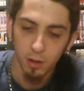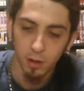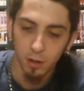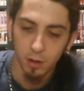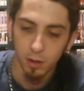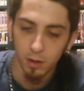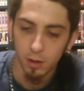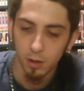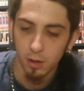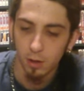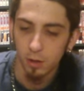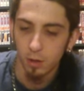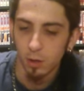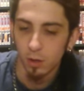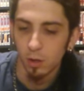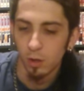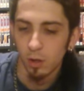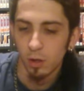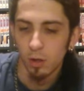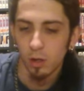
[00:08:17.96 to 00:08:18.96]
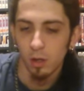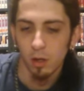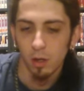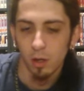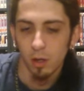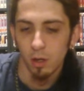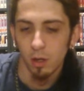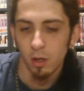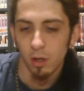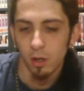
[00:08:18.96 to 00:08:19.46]

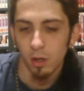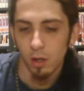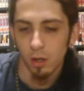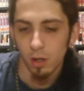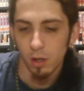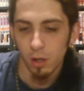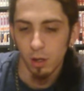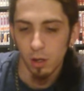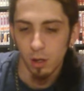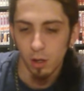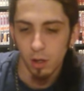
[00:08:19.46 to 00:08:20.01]
[no speech]